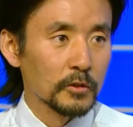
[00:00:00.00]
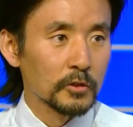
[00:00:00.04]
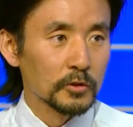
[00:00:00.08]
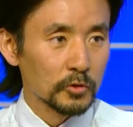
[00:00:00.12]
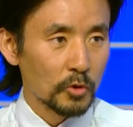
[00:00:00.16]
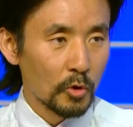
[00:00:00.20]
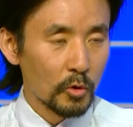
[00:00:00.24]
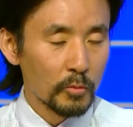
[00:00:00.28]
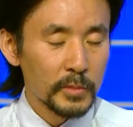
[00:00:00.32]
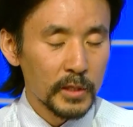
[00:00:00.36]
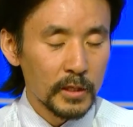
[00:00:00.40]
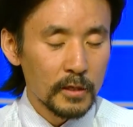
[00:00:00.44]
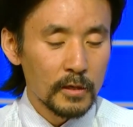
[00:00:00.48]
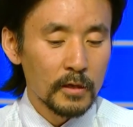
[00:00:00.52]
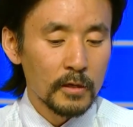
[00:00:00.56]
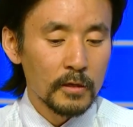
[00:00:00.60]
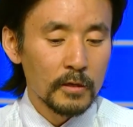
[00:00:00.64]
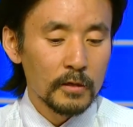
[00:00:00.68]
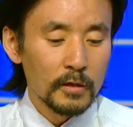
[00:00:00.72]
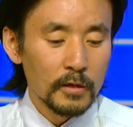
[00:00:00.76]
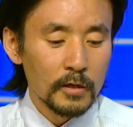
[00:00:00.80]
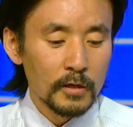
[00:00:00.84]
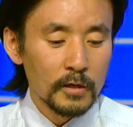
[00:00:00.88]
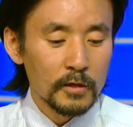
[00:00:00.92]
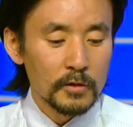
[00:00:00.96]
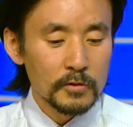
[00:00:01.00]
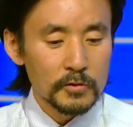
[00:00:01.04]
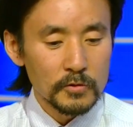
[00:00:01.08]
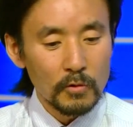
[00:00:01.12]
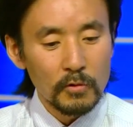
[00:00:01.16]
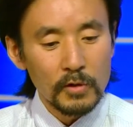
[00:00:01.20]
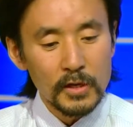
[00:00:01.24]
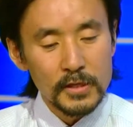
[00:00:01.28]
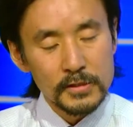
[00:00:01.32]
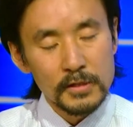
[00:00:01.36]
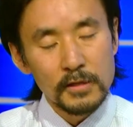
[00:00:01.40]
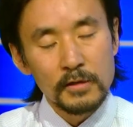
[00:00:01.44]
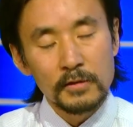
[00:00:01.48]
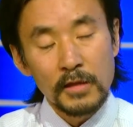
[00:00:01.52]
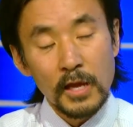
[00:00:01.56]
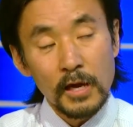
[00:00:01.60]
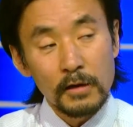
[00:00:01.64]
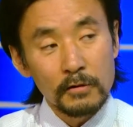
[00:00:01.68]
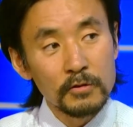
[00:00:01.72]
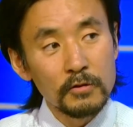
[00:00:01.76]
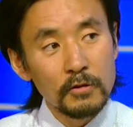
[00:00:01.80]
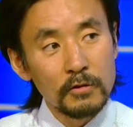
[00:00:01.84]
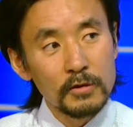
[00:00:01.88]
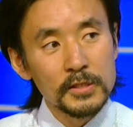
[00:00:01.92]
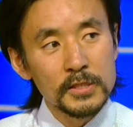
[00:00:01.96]
dominant solar cell
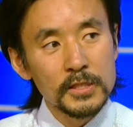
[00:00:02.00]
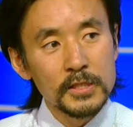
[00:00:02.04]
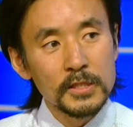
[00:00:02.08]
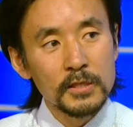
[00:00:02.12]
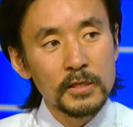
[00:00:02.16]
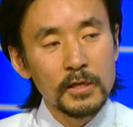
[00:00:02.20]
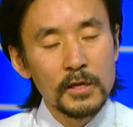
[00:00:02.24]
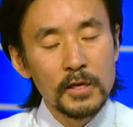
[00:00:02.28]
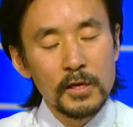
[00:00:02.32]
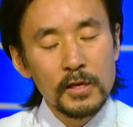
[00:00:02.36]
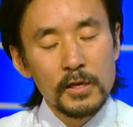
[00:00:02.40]
technology,